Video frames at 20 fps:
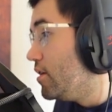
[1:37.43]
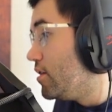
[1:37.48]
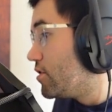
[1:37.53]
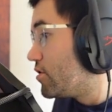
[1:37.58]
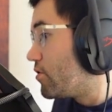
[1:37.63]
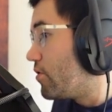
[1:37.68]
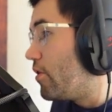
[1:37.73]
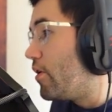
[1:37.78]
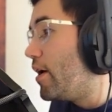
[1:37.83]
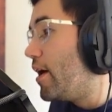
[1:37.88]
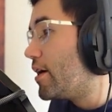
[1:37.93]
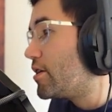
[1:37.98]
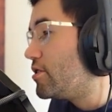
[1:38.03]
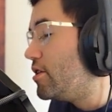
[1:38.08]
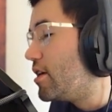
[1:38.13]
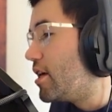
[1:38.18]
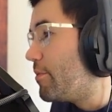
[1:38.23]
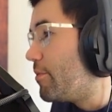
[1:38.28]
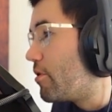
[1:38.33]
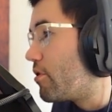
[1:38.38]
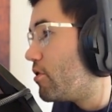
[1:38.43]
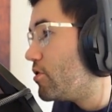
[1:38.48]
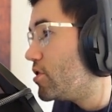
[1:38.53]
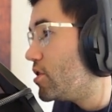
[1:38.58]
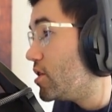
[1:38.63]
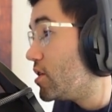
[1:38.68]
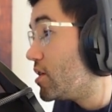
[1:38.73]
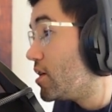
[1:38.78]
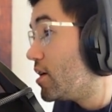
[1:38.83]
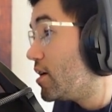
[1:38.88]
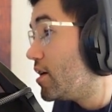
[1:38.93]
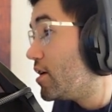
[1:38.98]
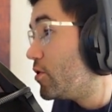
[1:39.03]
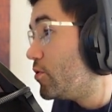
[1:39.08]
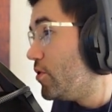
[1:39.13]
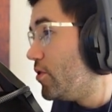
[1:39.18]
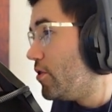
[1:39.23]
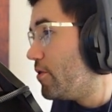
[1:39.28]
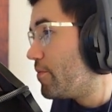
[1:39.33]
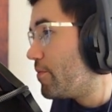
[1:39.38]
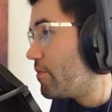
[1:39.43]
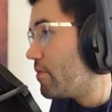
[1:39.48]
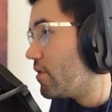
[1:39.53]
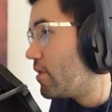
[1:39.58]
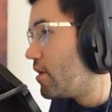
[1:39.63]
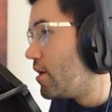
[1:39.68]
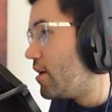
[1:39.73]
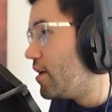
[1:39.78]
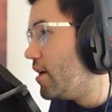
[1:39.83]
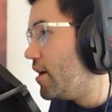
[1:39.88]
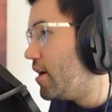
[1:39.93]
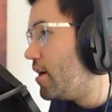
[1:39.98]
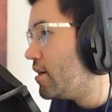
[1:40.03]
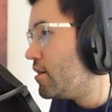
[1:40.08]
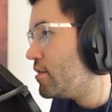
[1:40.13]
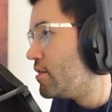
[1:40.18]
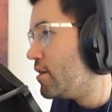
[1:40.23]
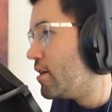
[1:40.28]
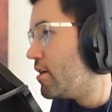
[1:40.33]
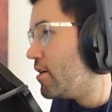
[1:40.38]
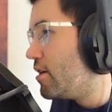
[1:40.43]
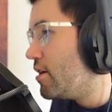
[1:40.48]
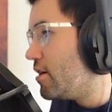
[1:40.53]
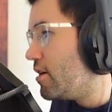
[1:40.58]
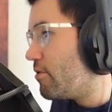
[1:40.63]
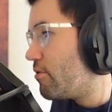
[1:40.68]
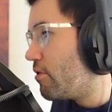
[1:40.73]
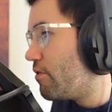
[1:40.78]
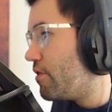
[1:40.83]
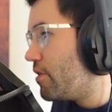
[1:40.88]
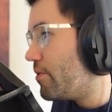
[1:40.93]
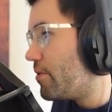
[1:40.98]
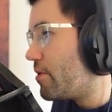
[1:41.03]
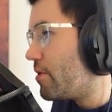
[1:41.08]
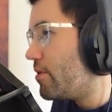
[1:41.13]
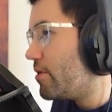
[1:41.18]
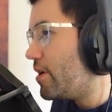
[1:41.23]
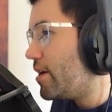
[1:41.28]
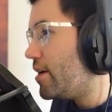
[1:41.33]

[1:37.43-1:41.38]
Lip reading: So I actually came across his Twitter, and he has roughly around